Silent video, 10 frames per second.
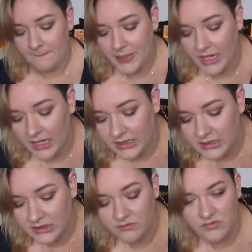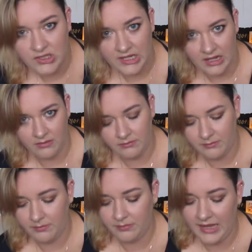But just kind of
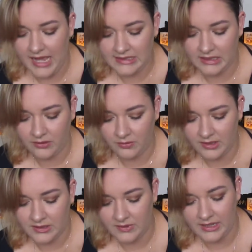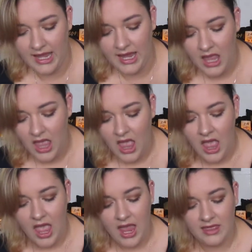blasting through this one today.
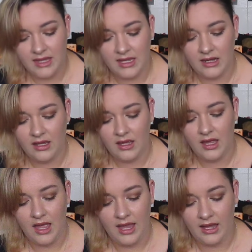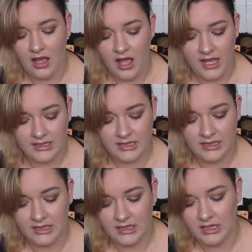And then I got,
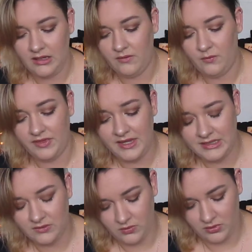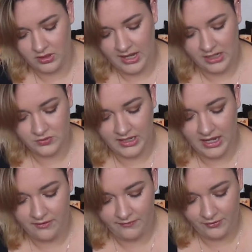with this order, I actually
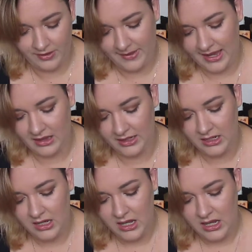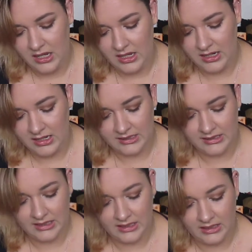got a free palette. It
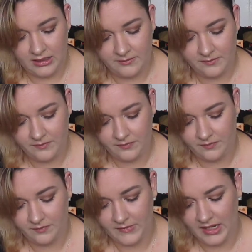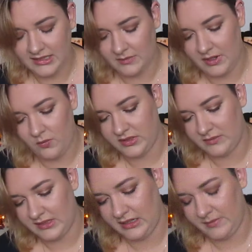is the, I guess
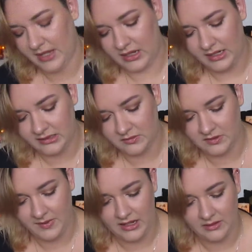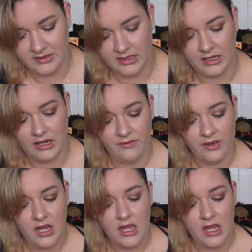wasn't a palette. I guess it's the palette I was thinking of.